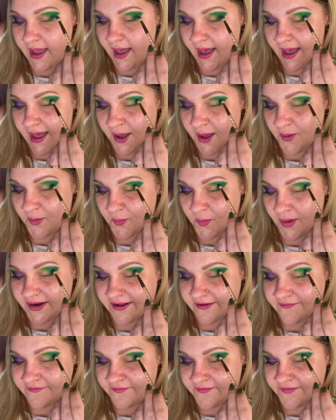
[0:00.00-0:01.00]
uh, one
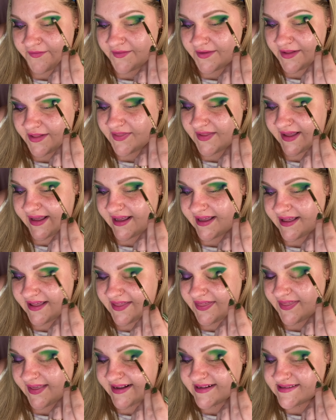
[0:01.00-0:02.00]
of the
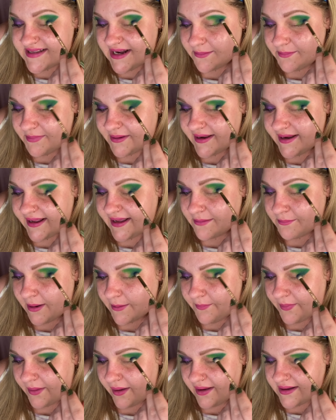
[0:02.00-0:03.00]
things that I'm getting in my
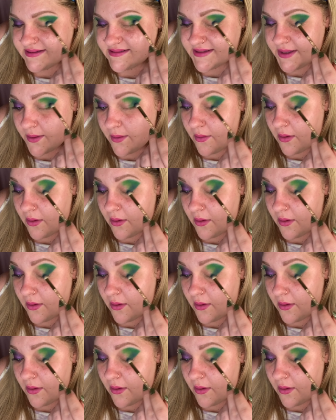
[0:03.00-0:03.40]
box.